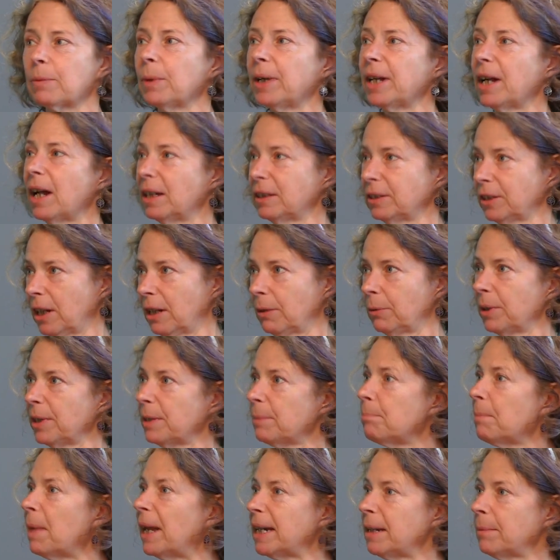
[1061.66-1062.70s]
we all know, with
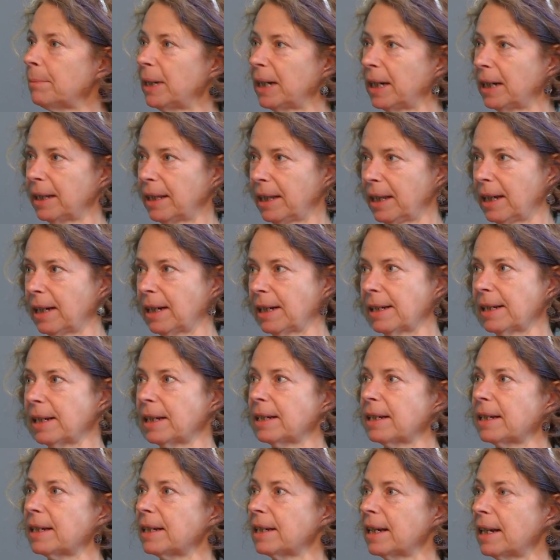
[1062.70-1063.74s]
many many things,
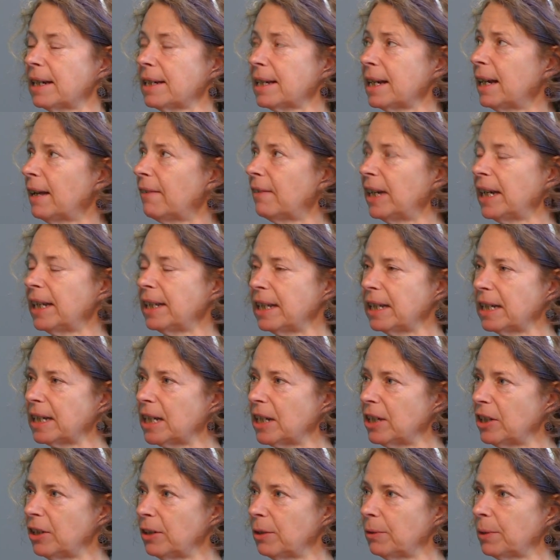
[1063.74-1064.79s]
it doesn't have anything to
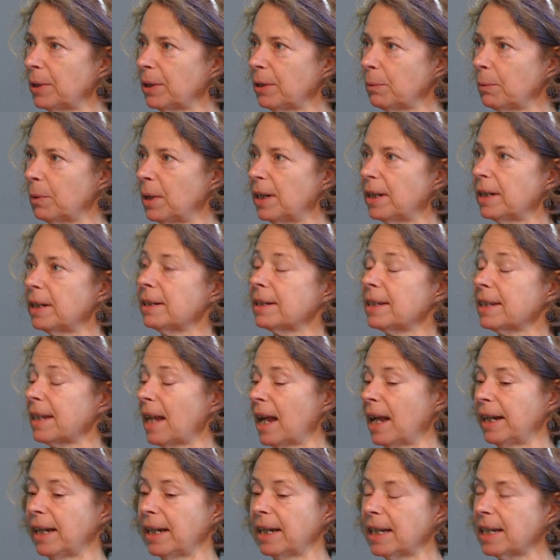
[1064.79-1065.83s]
do with what
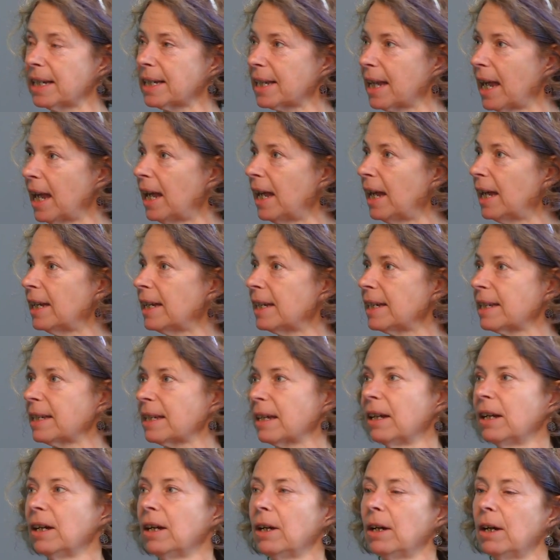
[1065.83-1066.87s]
science says,
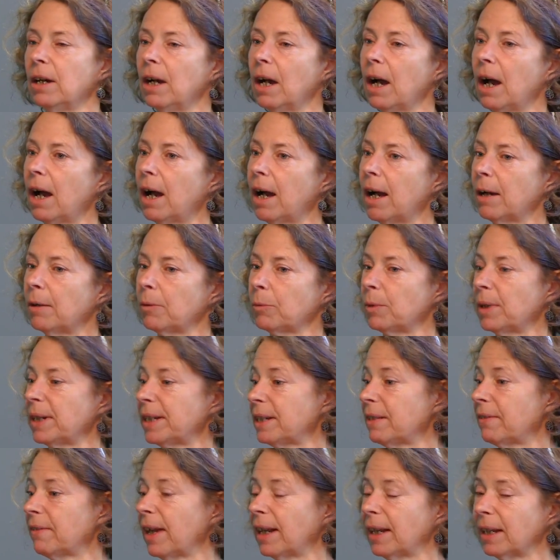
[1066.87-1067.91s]
yes, uh, what
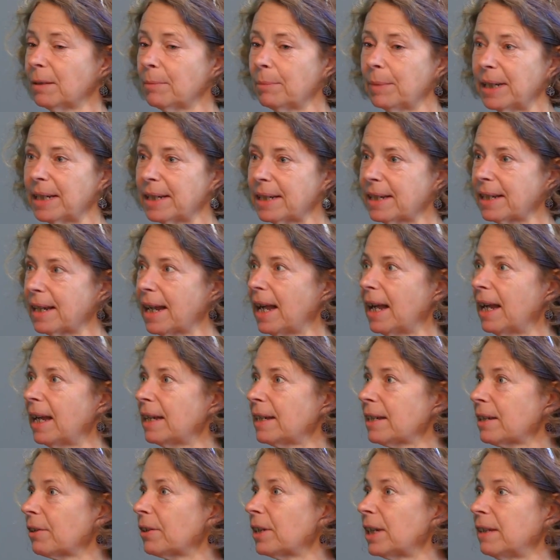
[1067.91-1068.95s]
development
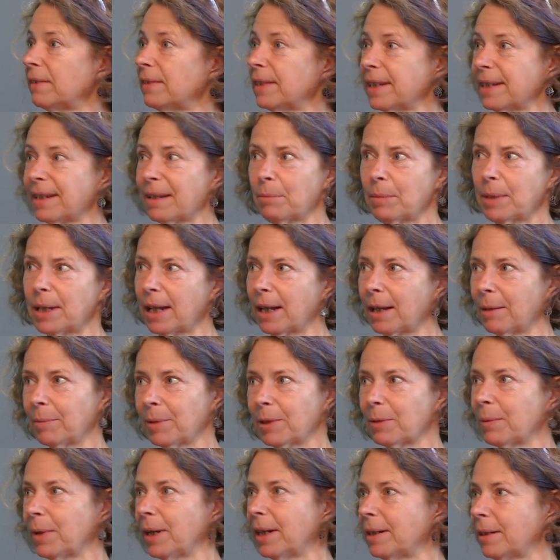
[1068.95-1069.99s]
says, or even
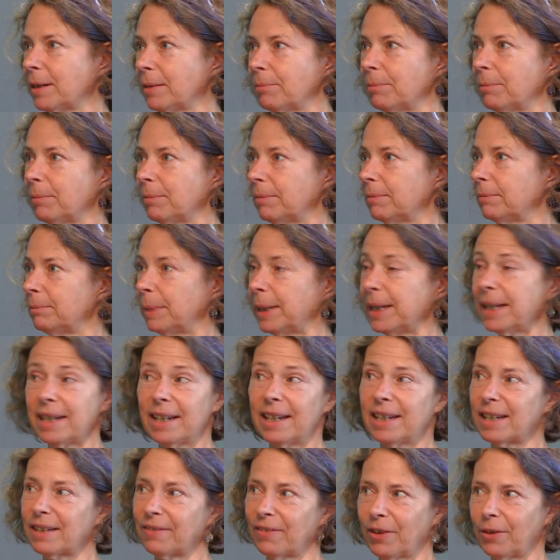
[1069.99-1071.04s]
sometimes what
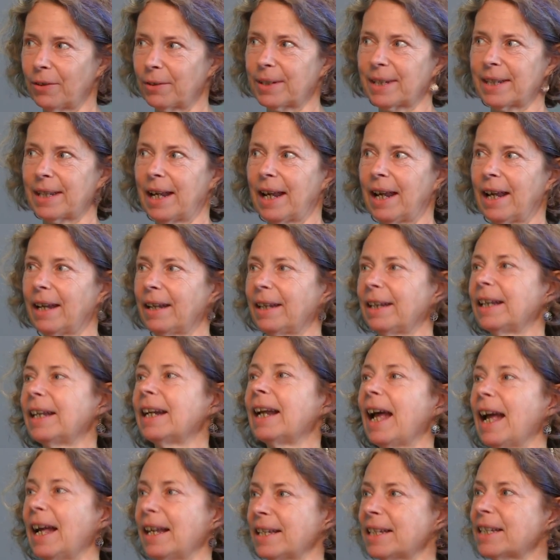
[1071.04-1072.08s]
business folks say. It
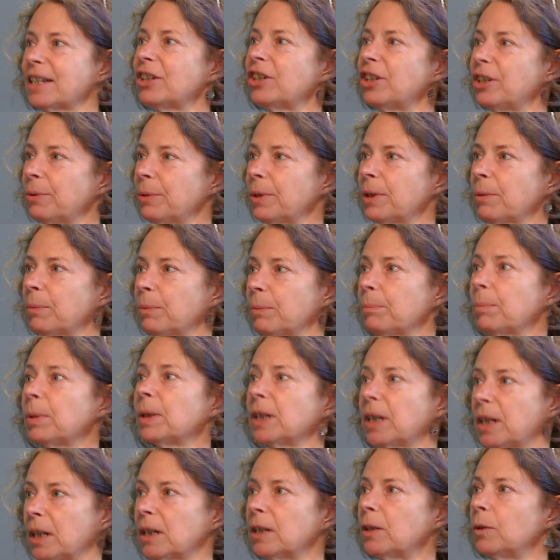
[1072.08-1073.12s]
has yeah. to do with
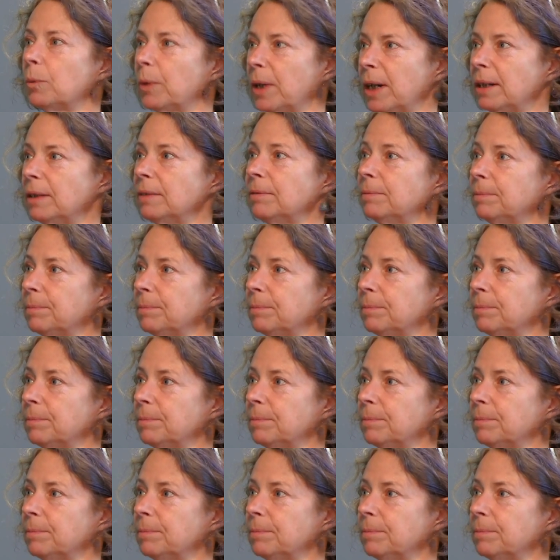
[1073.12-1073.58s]
political will.